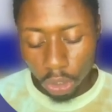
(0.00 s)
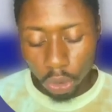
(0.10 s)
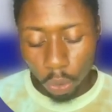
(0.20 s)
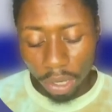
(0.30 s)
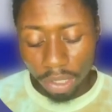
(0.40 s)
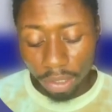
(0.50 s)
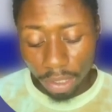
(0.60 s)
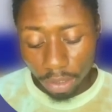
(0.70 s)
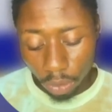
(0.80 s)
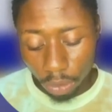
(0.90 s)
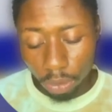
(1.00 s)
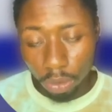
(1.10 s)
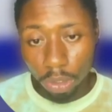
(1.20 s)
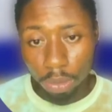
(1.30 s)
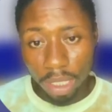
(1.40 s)
So when you turn it on,
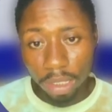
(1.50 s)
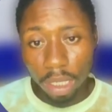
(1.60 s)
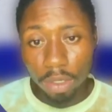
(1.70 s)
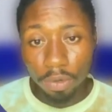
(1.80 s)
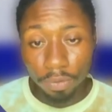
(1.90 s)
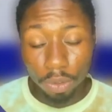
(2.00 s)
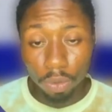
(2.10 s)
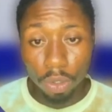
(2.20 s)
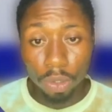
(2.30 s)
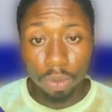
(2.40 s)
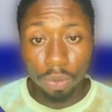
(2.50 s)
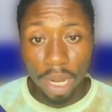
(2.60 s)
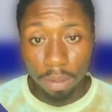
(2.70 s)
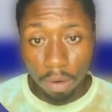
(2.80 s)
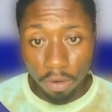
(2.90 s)
automatically your phone is going to
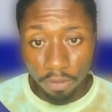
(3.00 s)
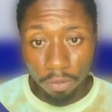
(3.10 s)
run off.